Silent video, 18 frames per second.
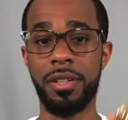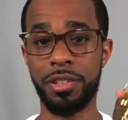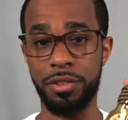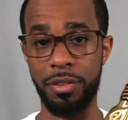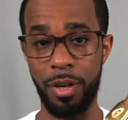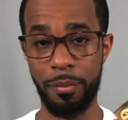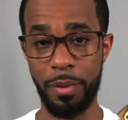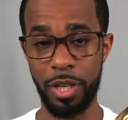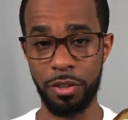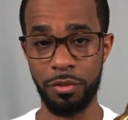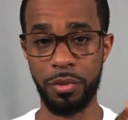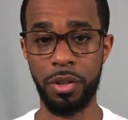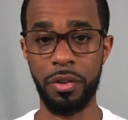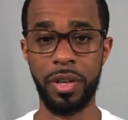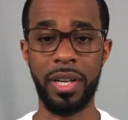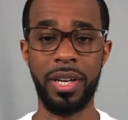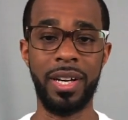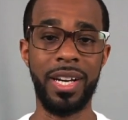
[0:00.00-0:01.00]
so I might as well
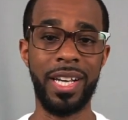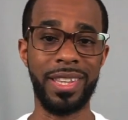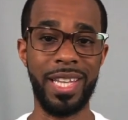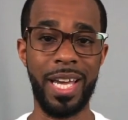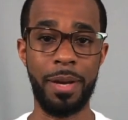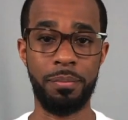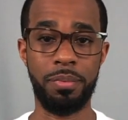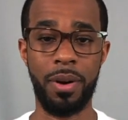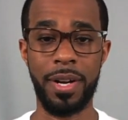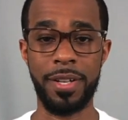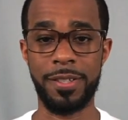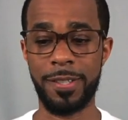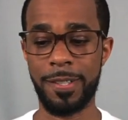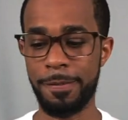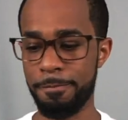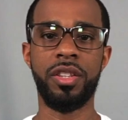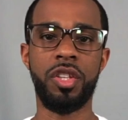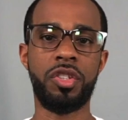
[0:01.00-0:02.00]
get it at that
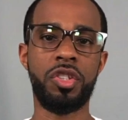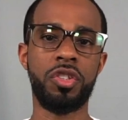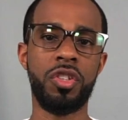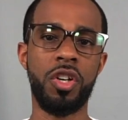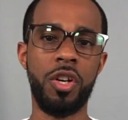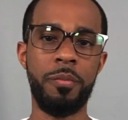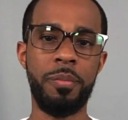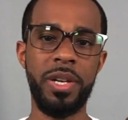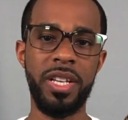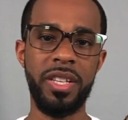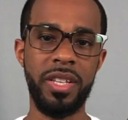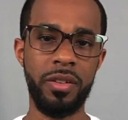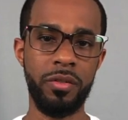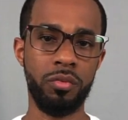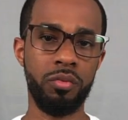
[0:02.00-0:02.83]
price. This is gonna be the